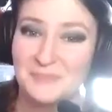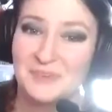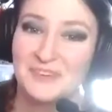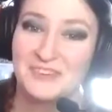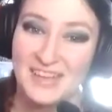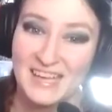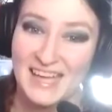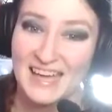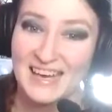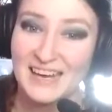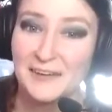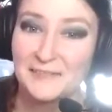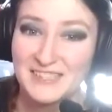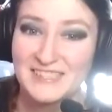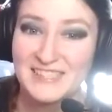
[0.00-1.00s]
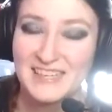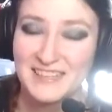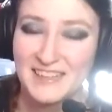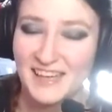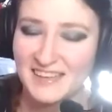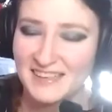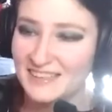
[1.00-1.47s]
But again, I have to take
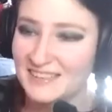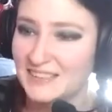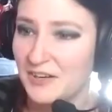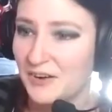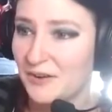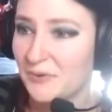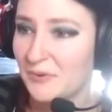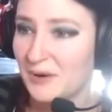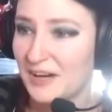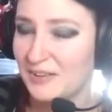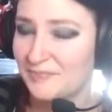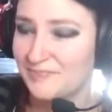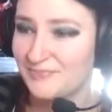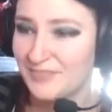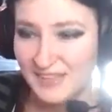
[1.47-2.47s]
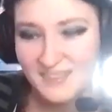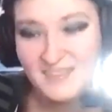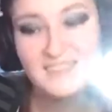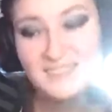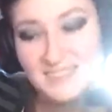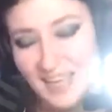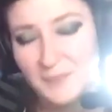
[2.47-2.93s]
that as, oh well,
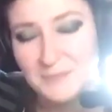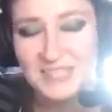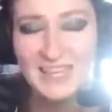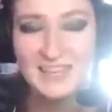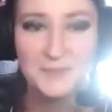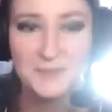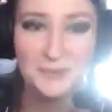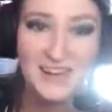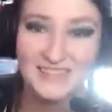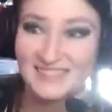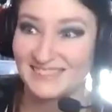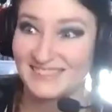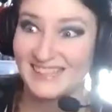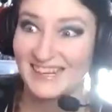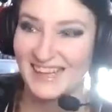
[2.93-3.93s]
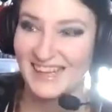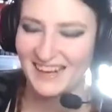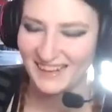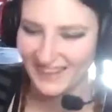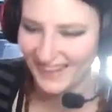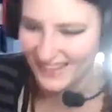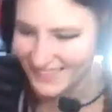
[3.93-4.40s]
time to get the practice in again,
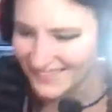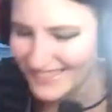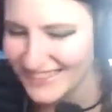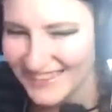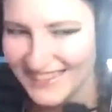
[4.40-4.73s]
I guess.